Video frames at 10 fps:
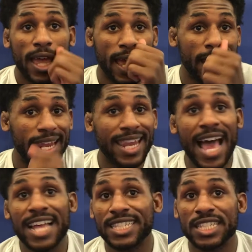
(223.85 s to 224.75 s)
And
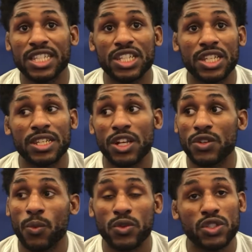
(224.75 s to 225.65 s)
that's your
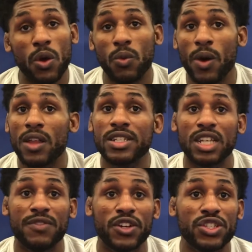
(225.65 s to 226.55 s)
soul, wellness
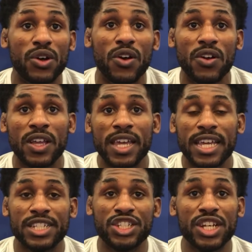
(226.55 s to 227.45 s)
of your soul
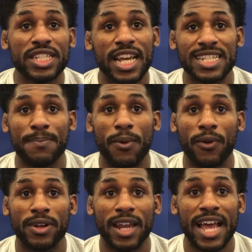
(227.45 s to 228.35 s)
is just as
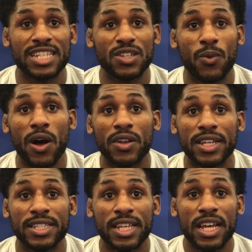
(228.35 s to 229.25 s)
important as the
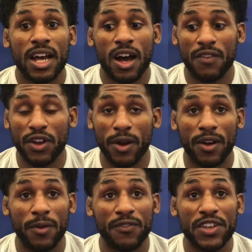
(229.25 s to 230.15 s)
wellness of
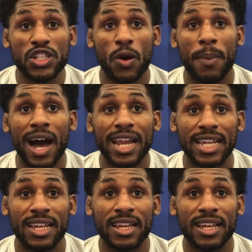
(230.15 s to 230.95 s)
your physical body.